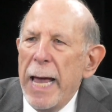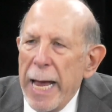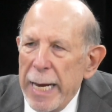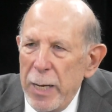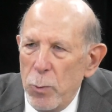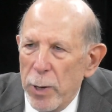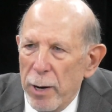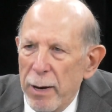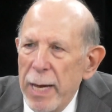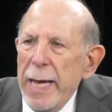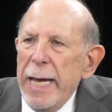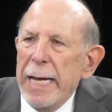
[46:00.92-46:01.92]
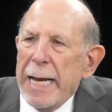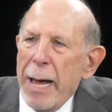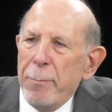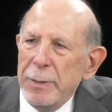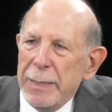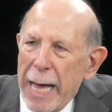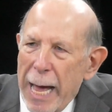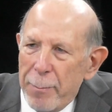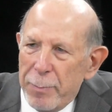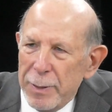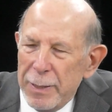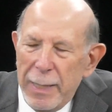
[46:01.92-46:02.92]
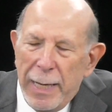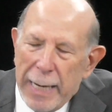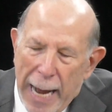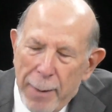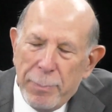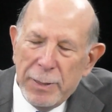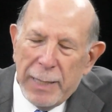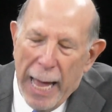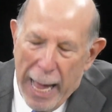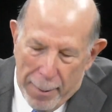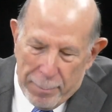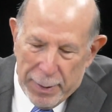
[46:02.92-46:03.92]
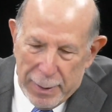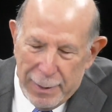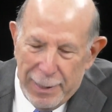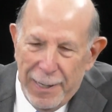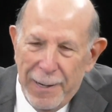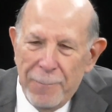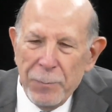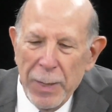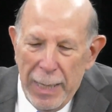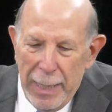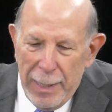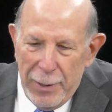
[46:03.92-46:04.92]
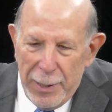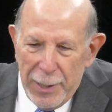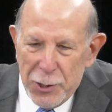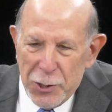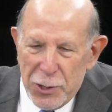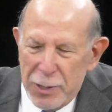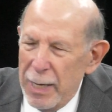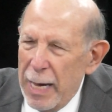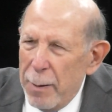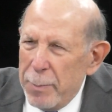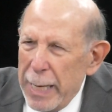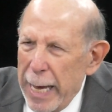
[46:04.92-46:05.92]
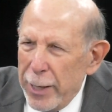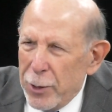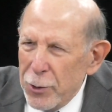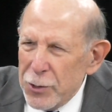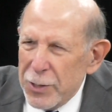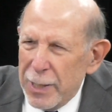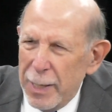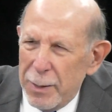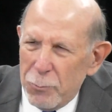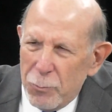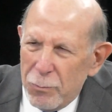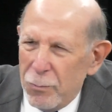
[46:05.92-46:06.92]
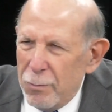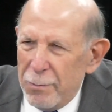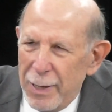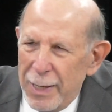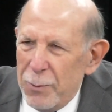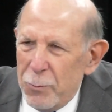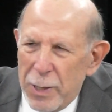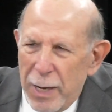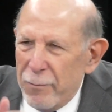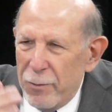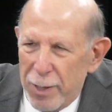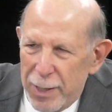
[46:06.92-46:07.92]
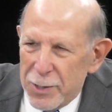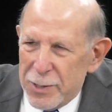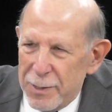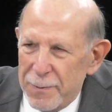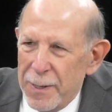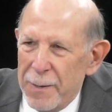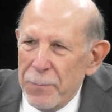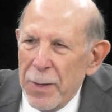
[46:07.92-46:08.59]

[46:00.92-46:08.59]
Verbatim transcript: anywhere. It happened to happen, it happened to happen in this, how many acres again? whatever it is. It was